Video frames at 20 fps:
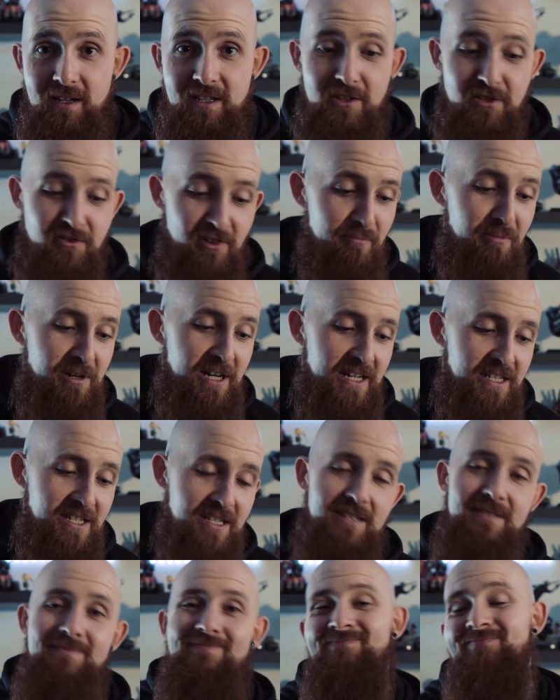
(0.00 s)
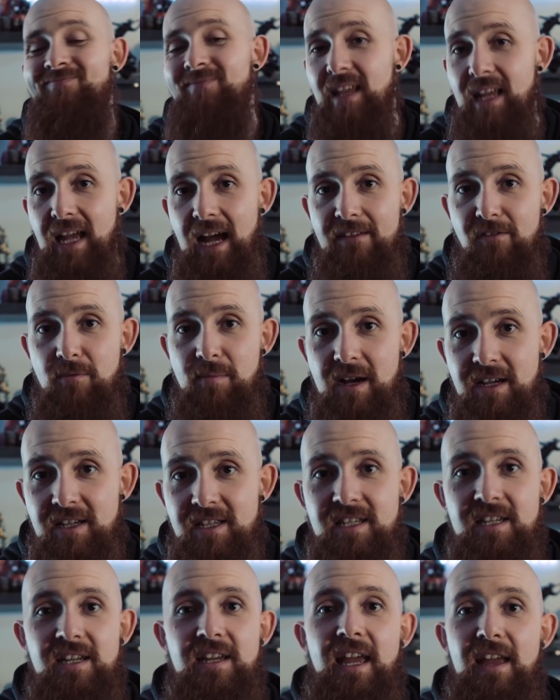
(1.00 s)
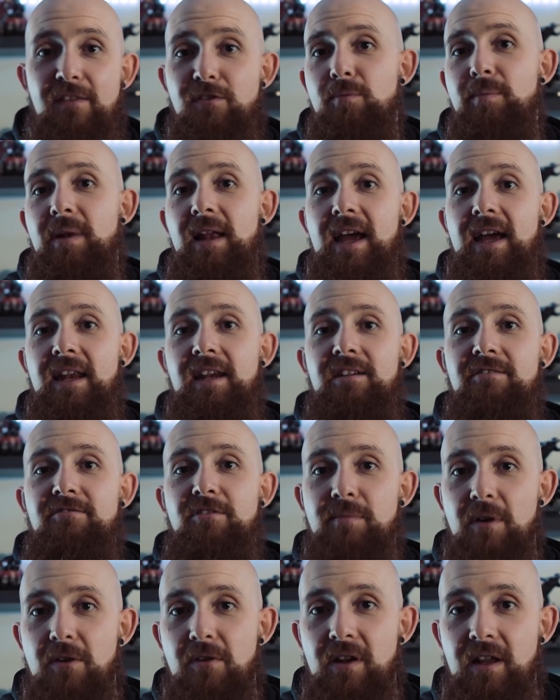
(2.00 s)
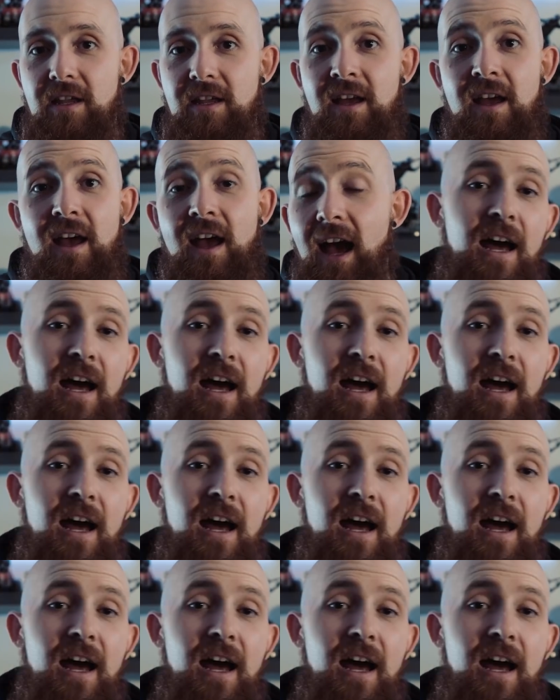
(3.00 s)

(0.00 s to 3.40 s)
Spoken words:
So screen protectors, kind of a must if you're playing remotely.